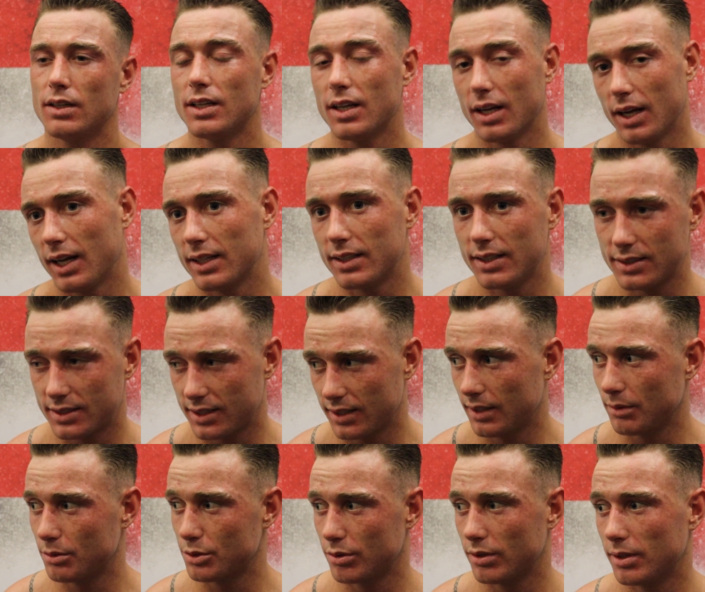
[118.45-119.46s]
Yeah, and he said
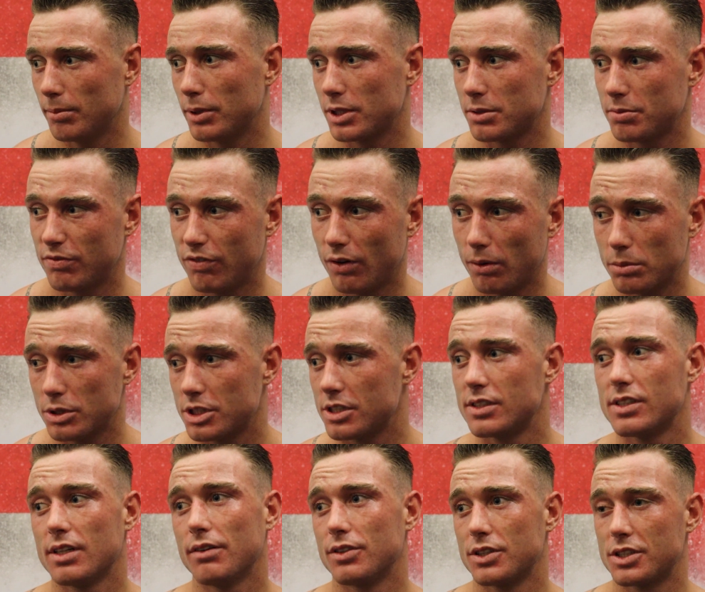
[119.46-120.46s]
that was one of the best performances
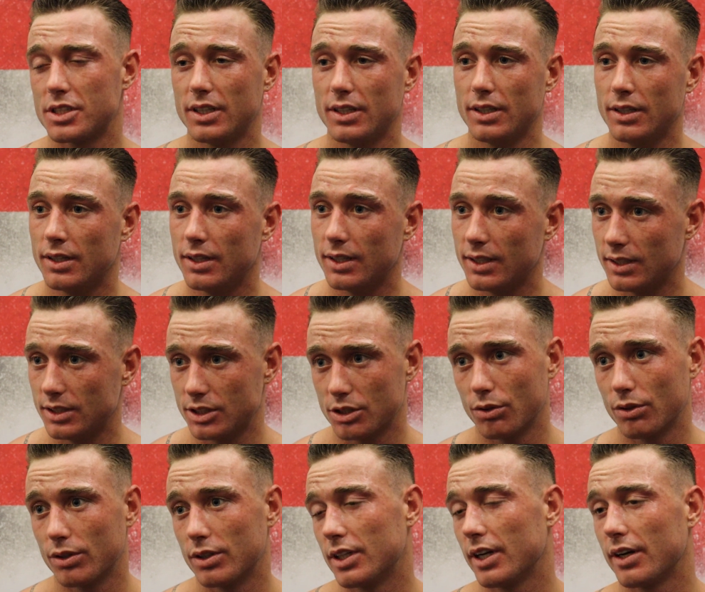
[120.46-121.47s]
he's ever seen in his
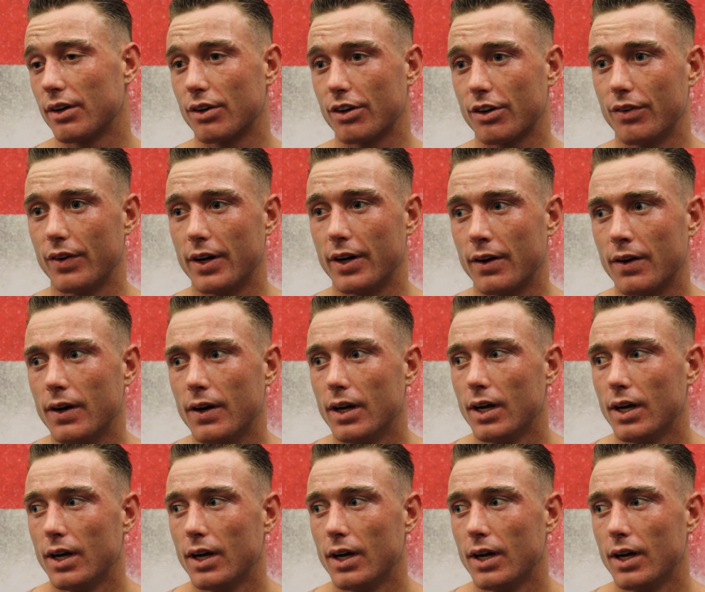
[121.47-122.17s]
whole entire career.